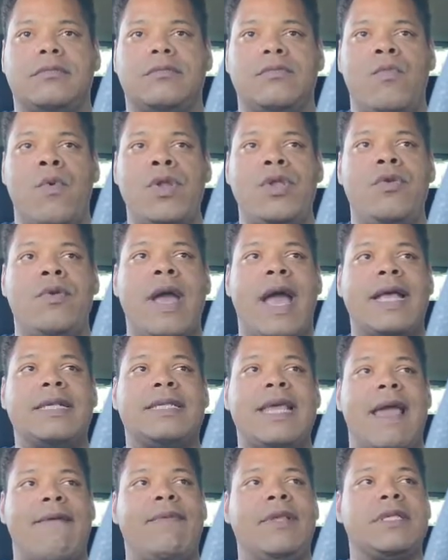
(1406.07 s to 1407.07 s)
when you
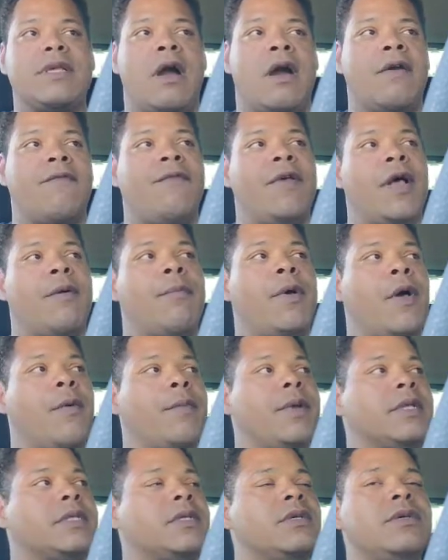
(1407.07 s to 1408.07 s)
guys have these heartfelt
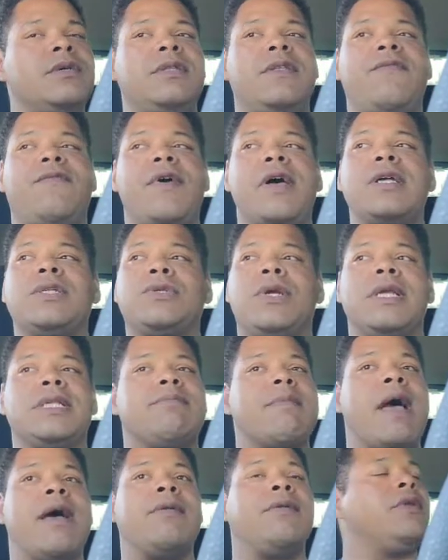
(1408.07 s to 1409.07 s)
moments. Who the fuck drinks
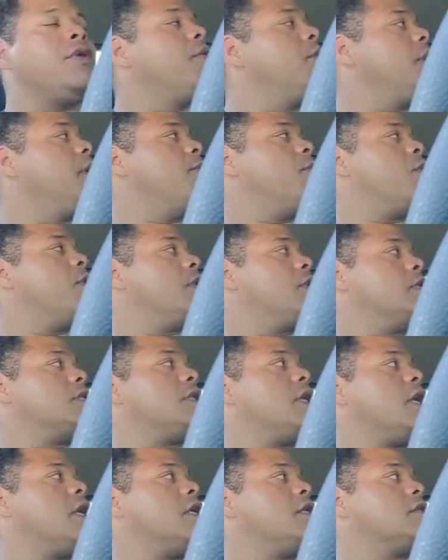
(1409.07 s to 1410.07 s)
Mountain Dew anymore these
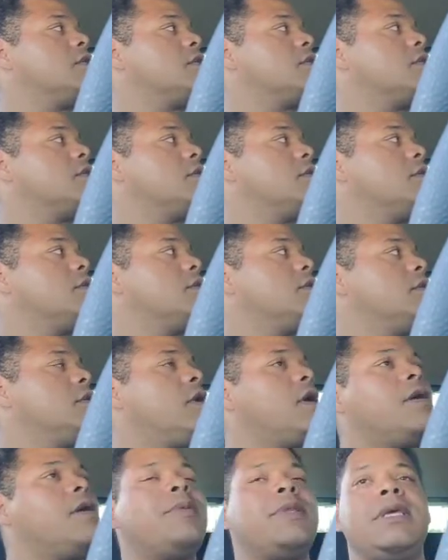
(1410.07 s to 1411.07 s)
days?
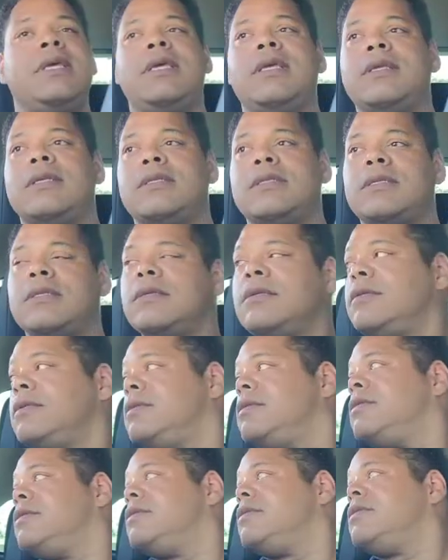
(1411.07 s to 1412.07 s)
Girl, please.
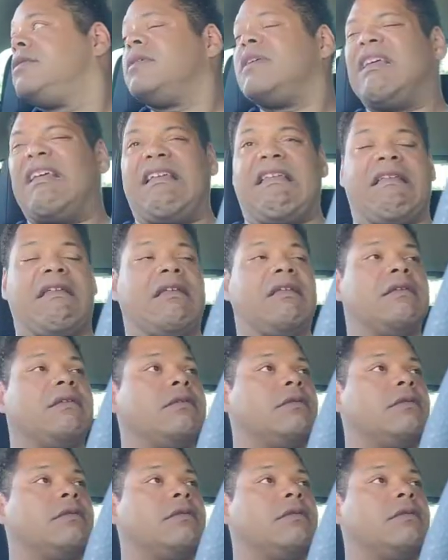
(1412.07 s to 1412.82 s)
Ugh.